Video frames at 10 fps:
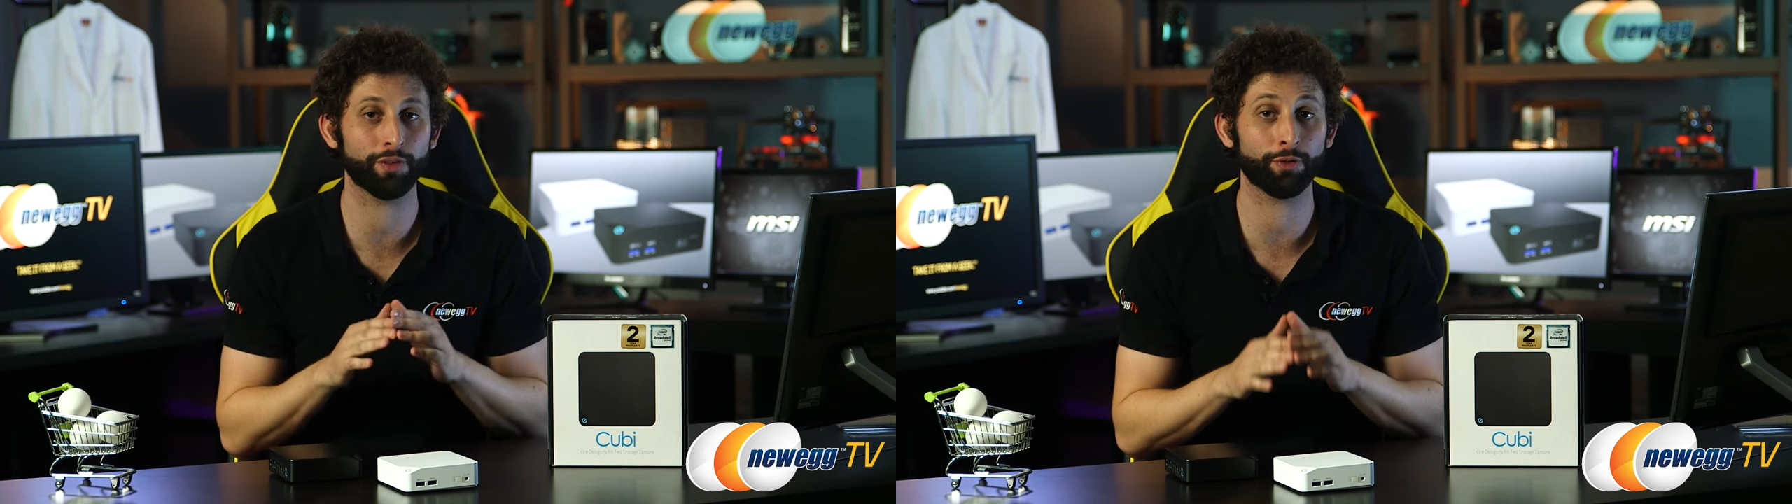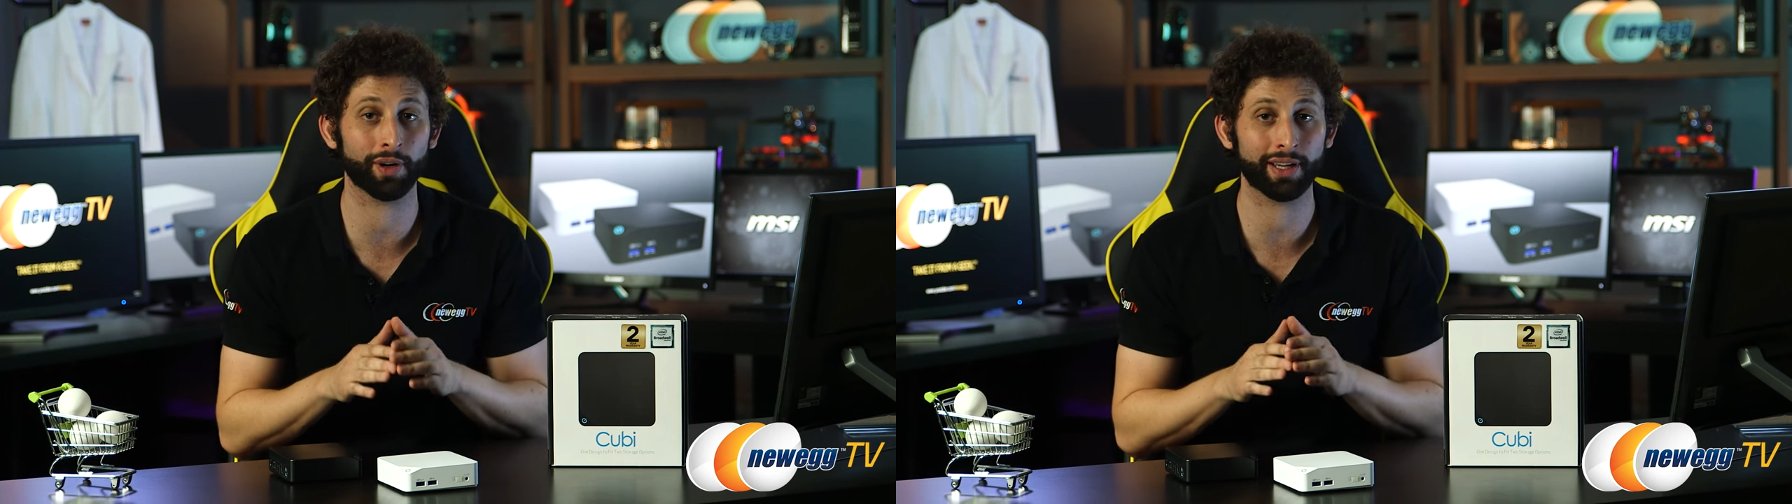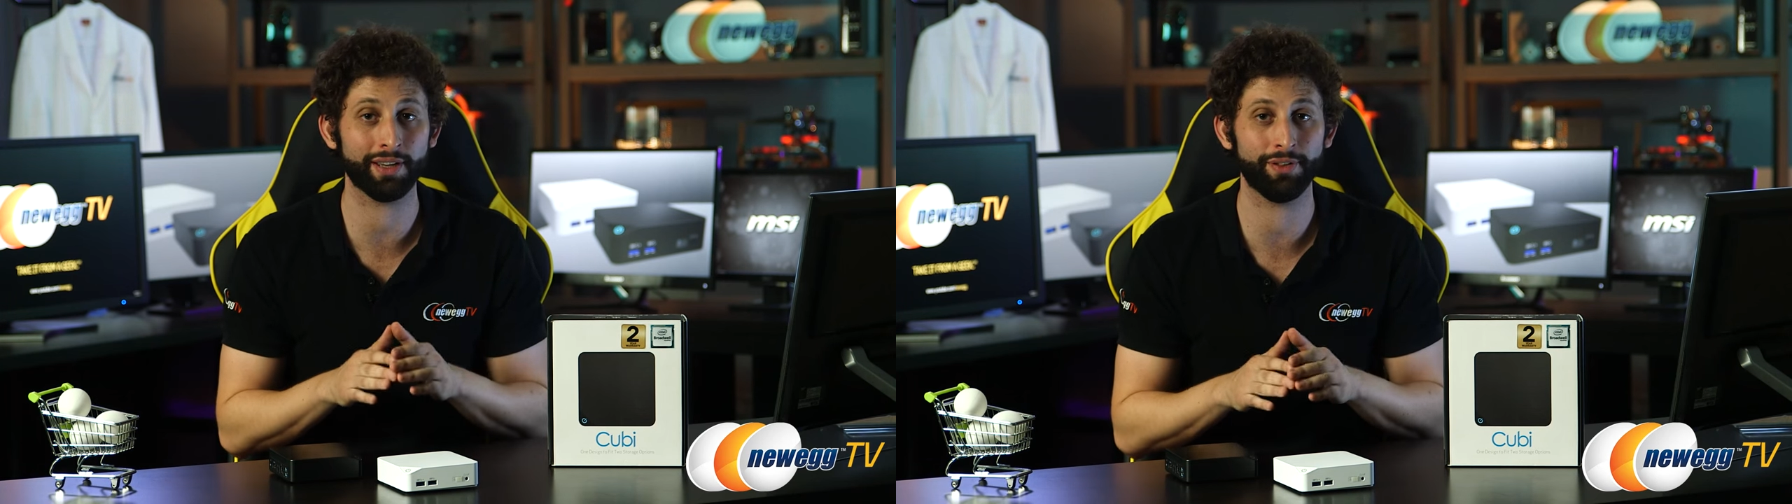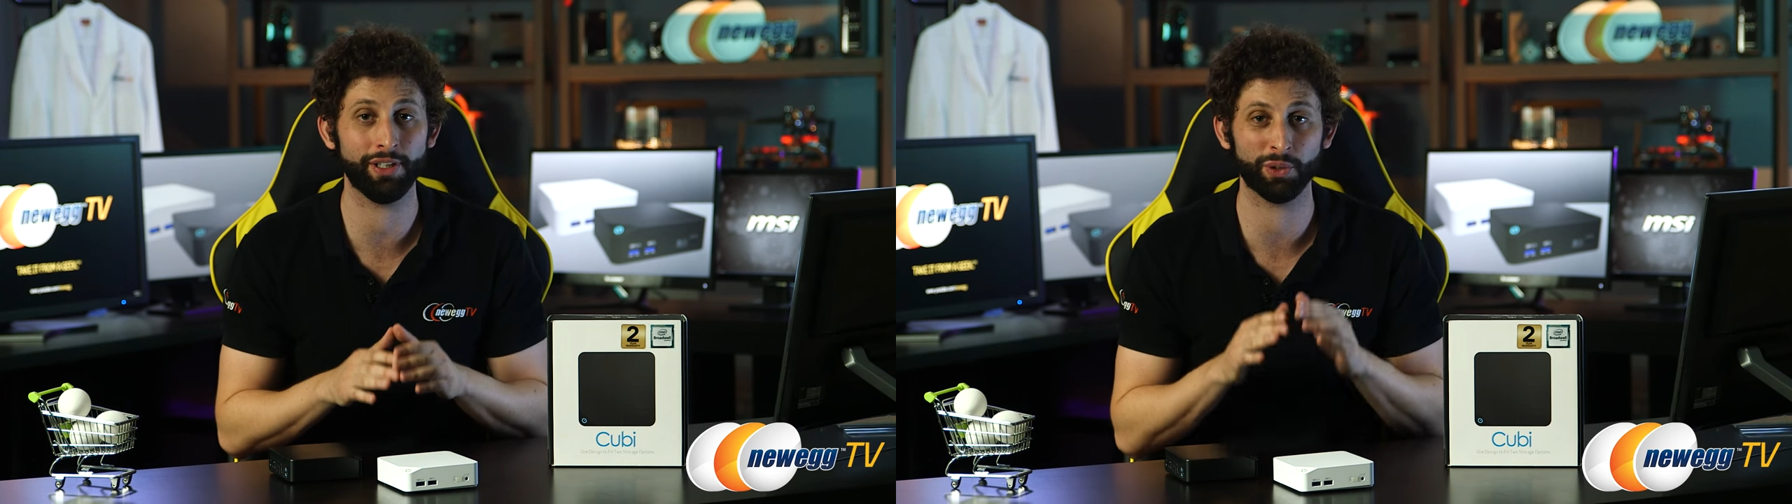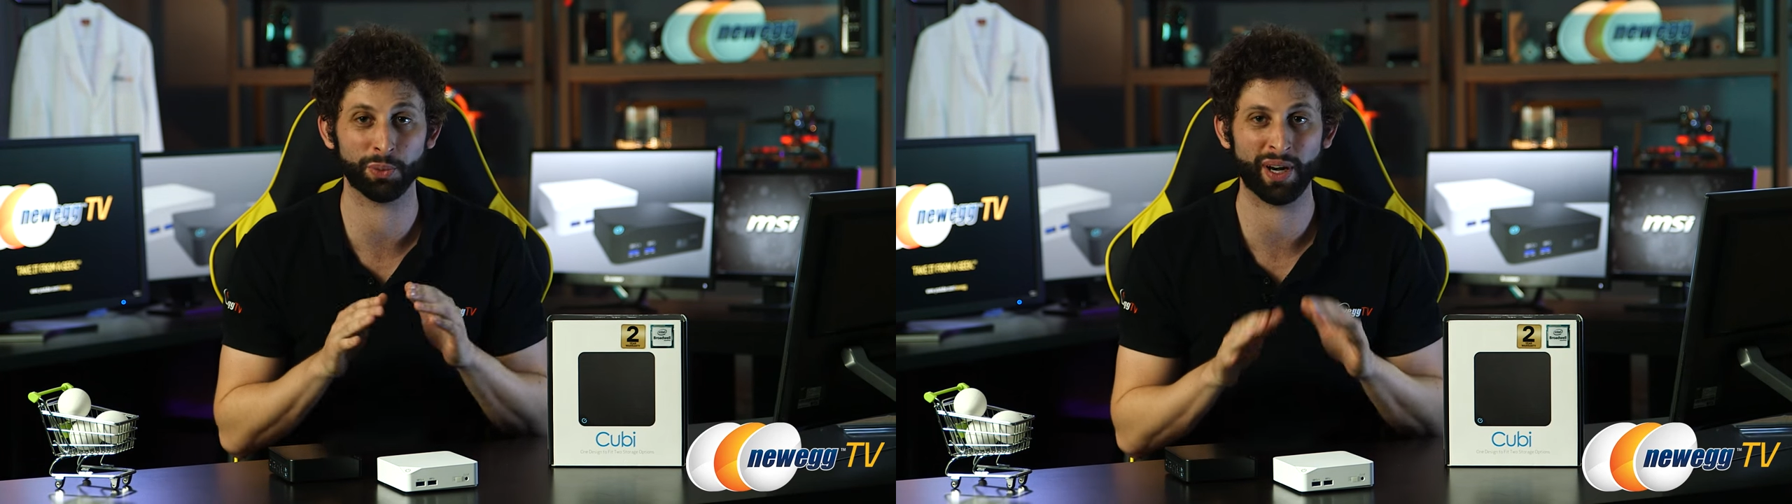4K
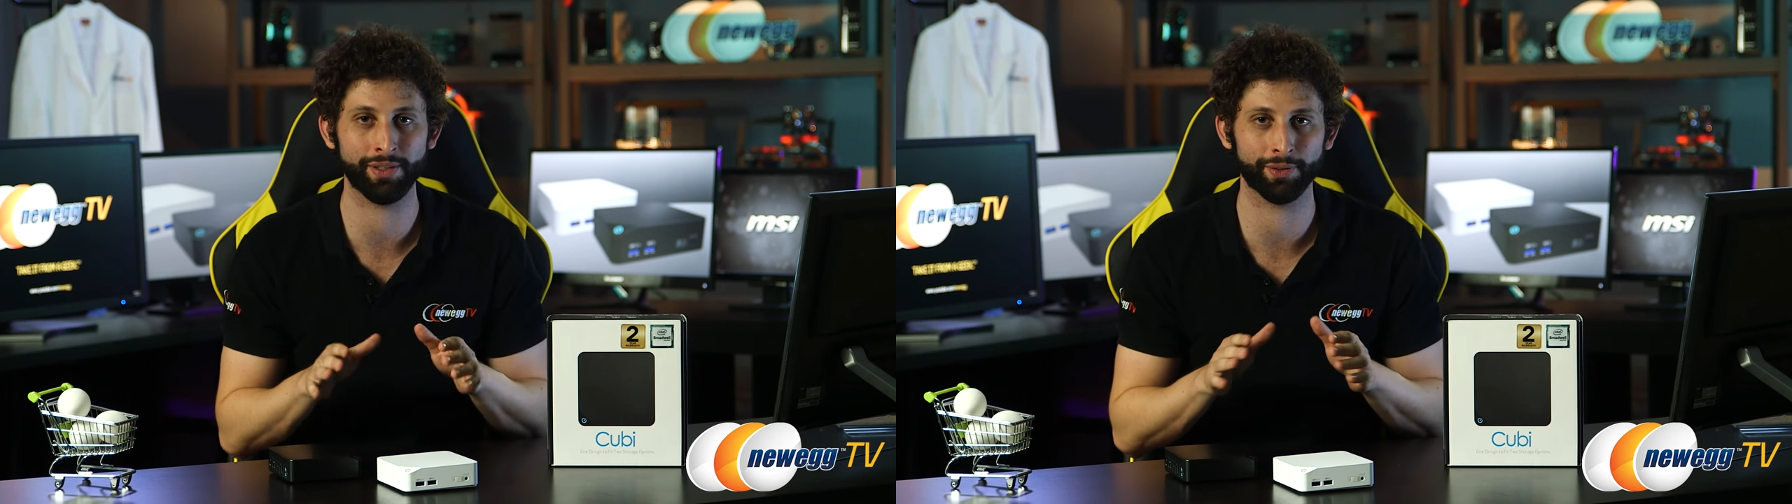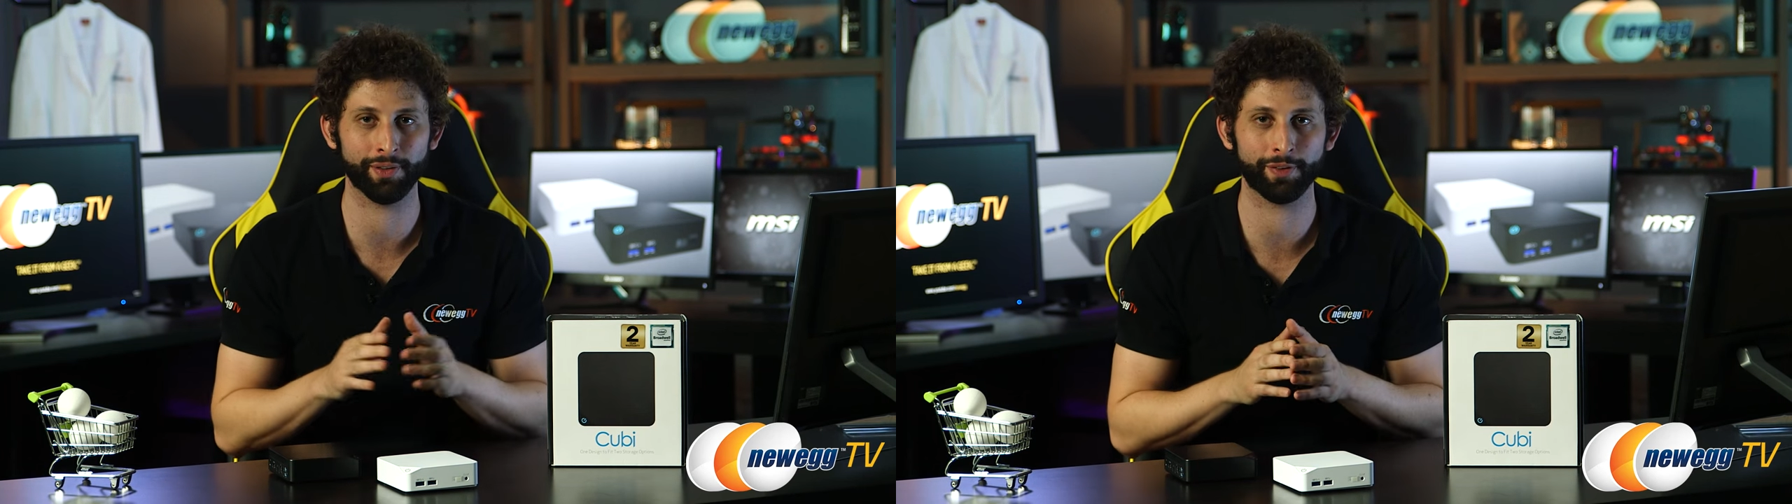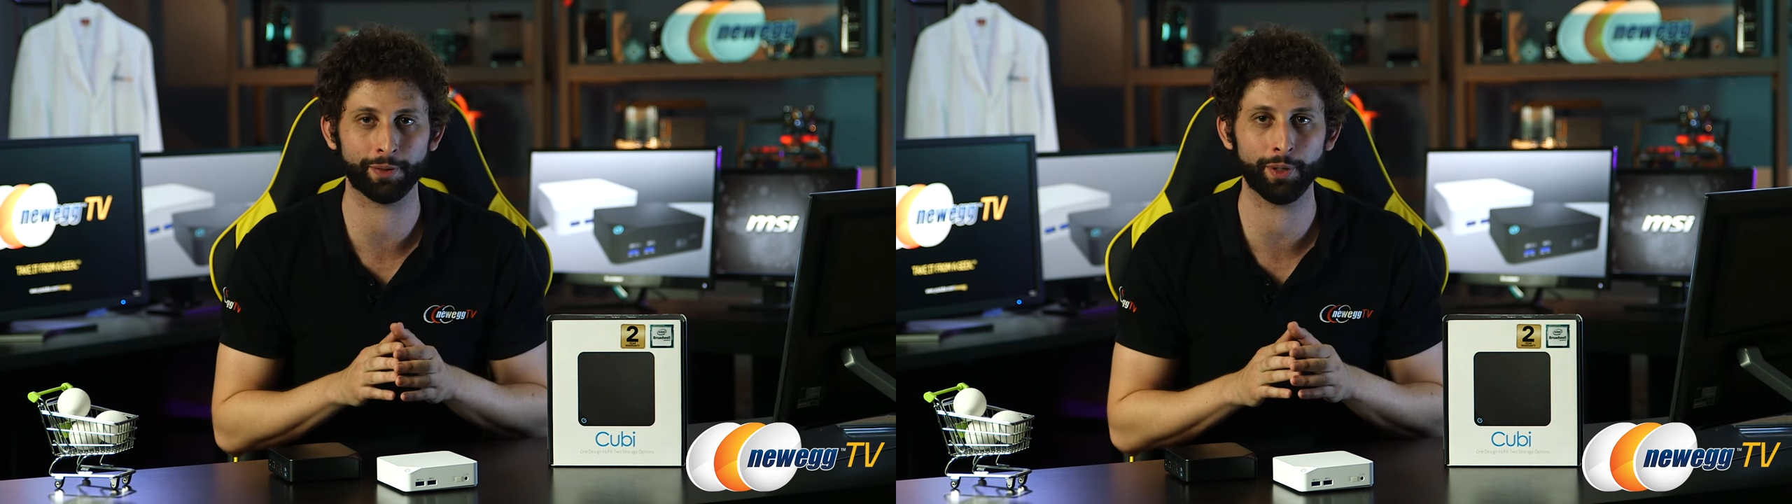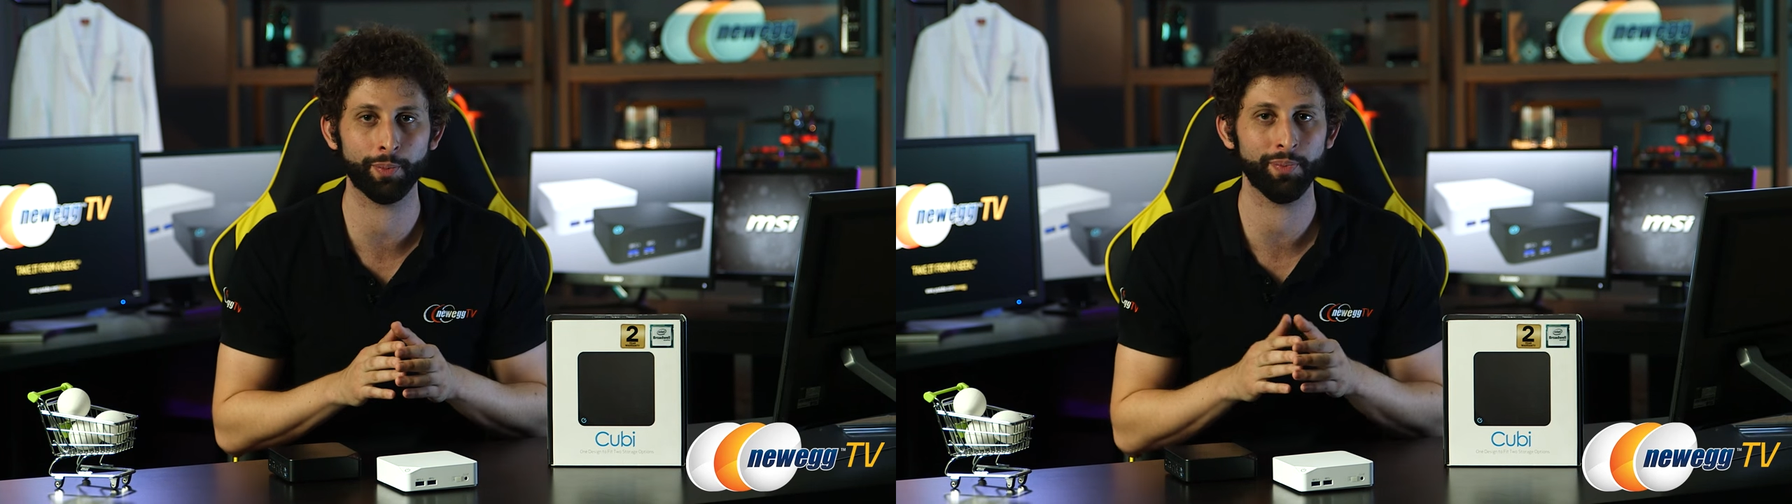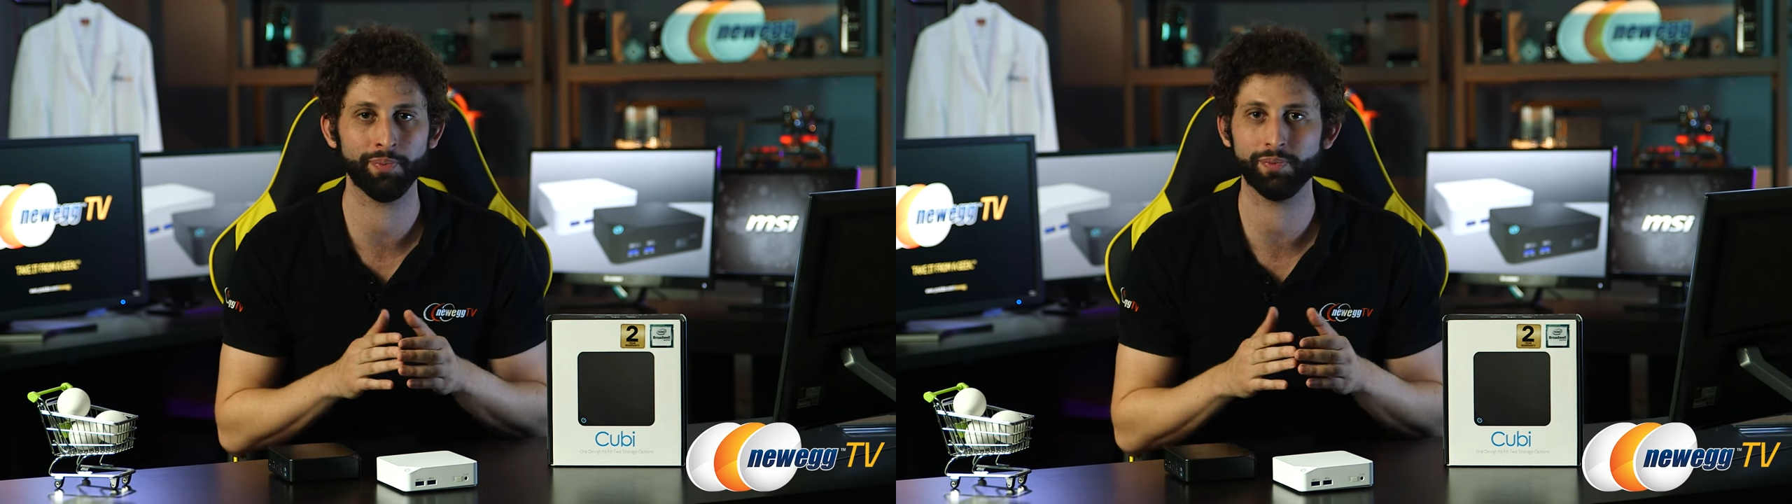video right in your living room,